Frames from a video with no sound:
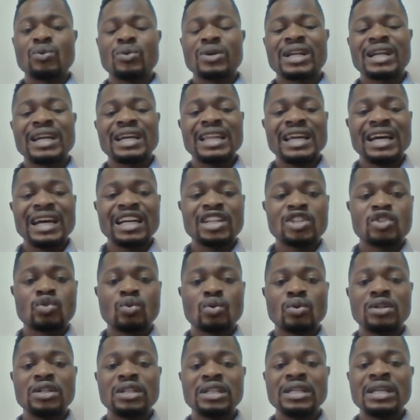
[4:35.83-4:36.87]
We can
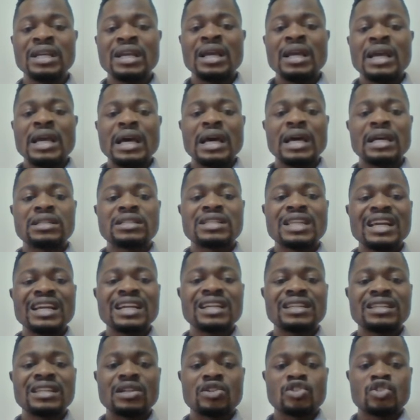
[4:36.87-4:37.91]
actually
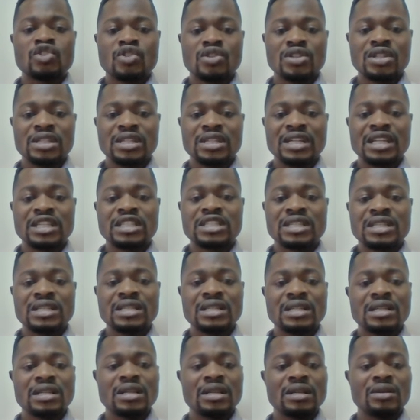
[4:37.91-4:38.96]
take the 3 that,
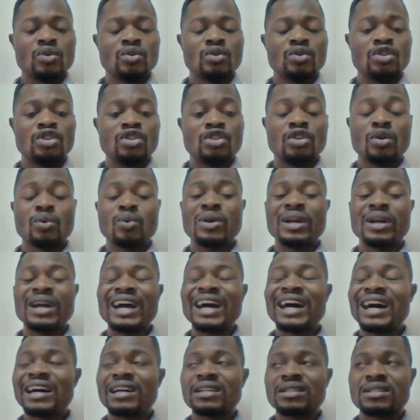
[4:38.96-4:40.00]
we
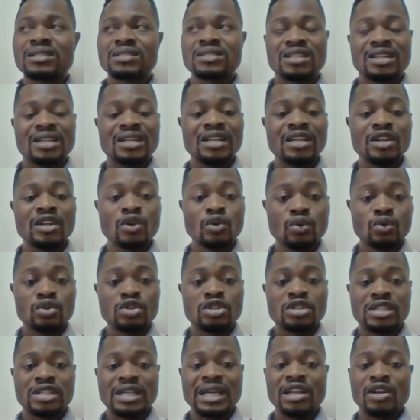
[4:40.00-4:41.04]
had 3
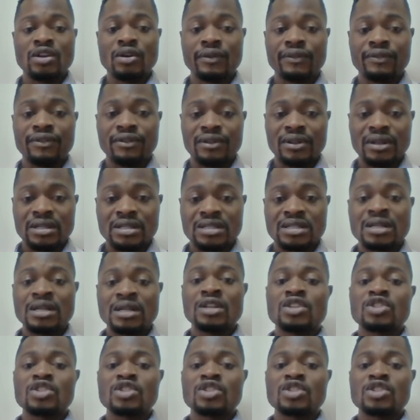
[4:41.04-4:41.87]
root sign of this.